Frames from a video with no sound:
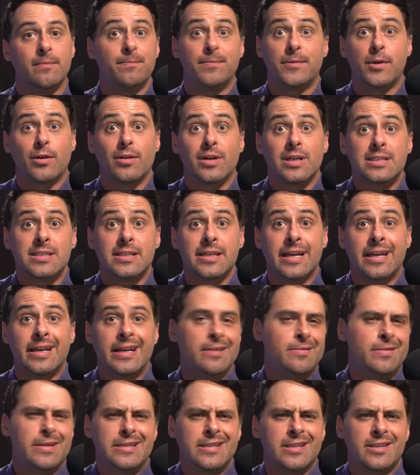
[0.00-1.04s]
There isn't any.
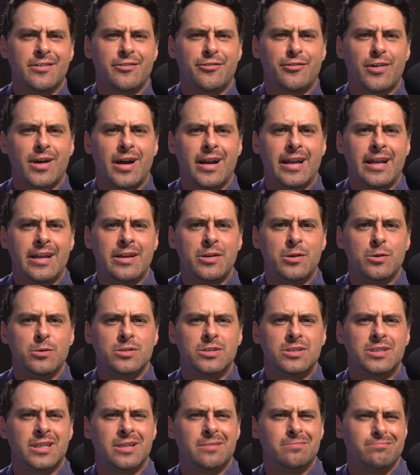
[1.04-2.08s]
If they did the Friday
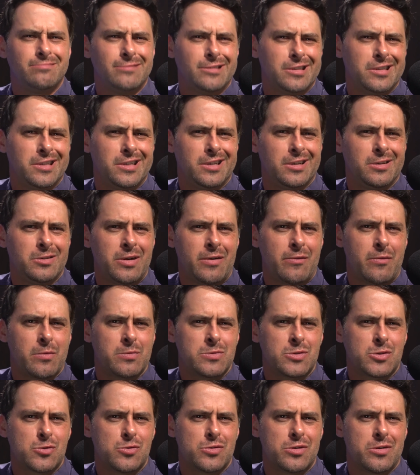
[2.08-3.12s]
news dump, and
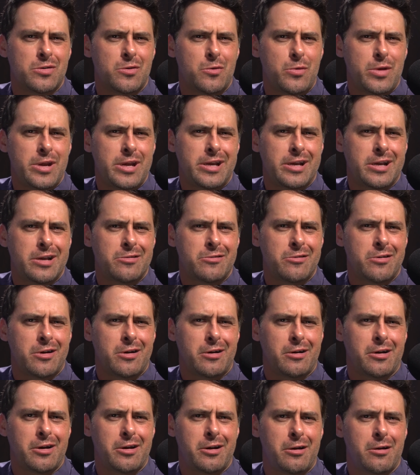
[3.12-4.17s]
everyone's going to the weekend, they're not
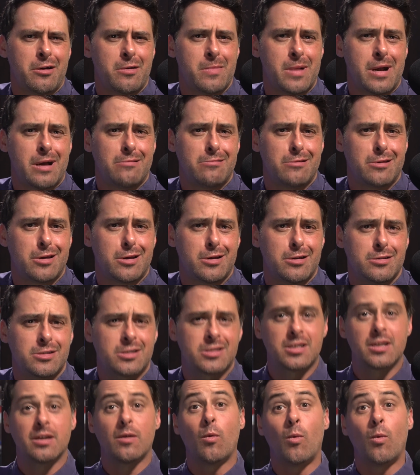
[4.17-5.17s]
going to hear about this.